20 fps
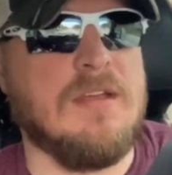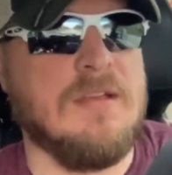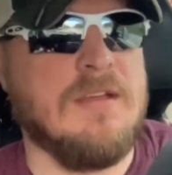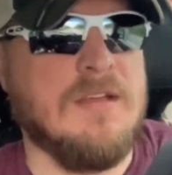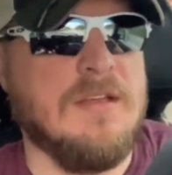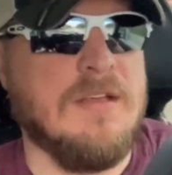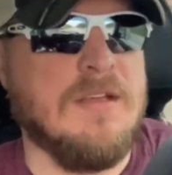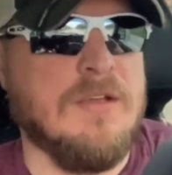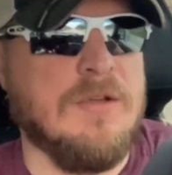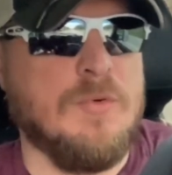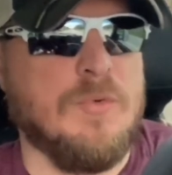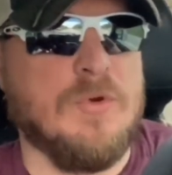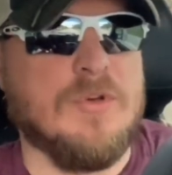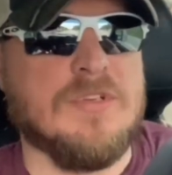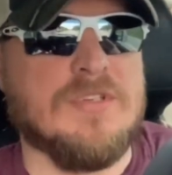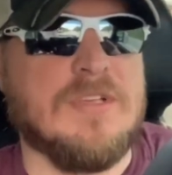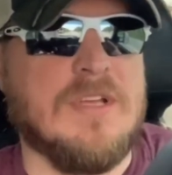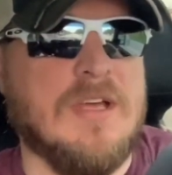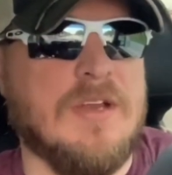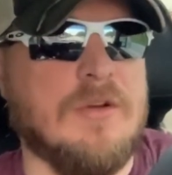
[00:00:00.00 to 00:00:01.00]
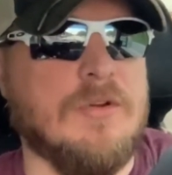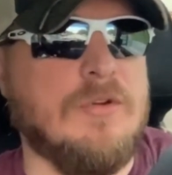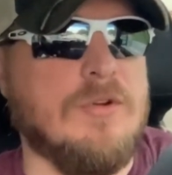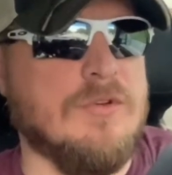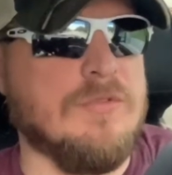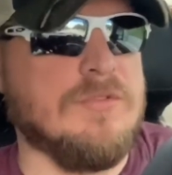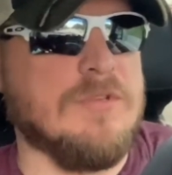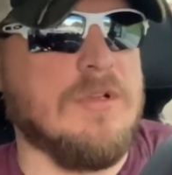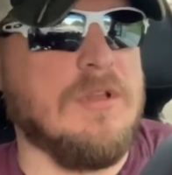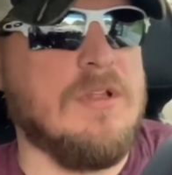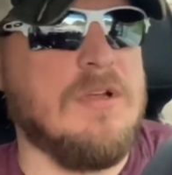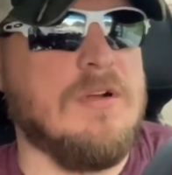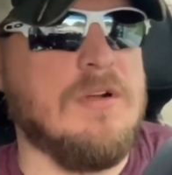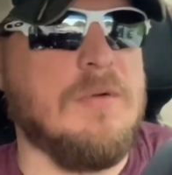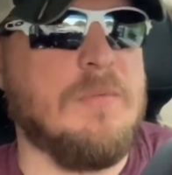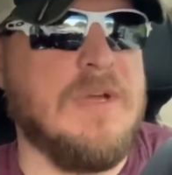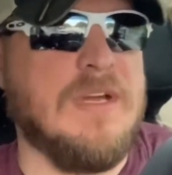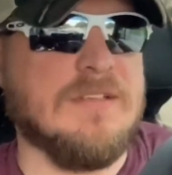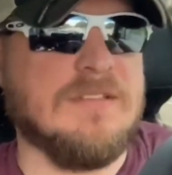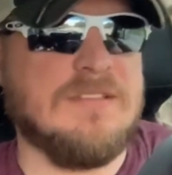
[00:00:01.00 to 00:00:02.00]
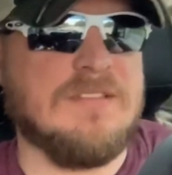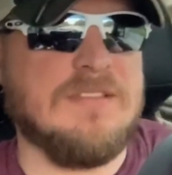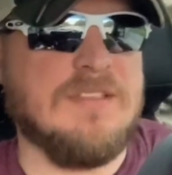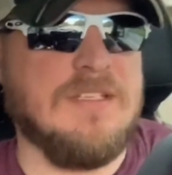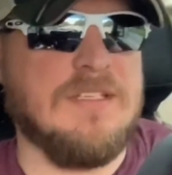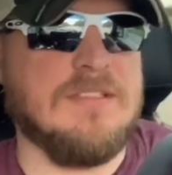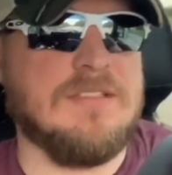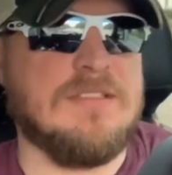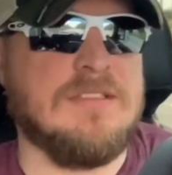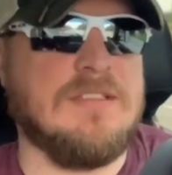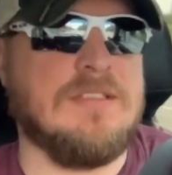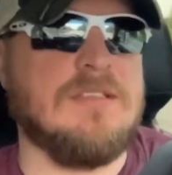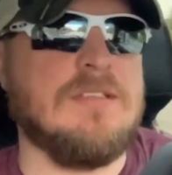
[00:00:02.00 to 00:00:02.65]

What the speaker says: We're just kind of cruising along about 60.